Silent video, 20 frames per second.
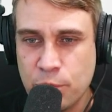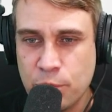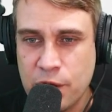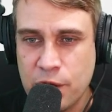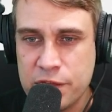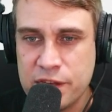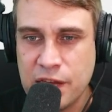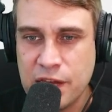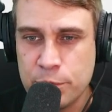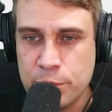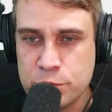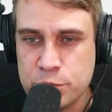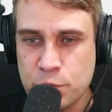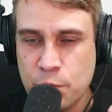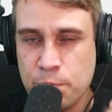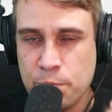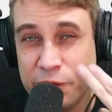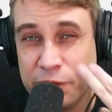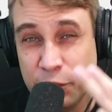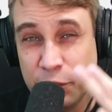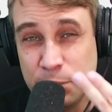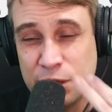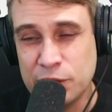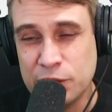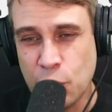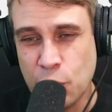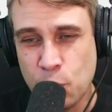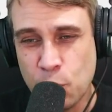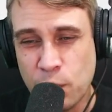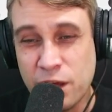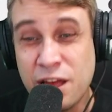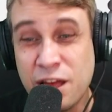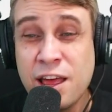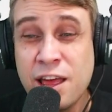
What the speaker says: where the numbers were a little bit lower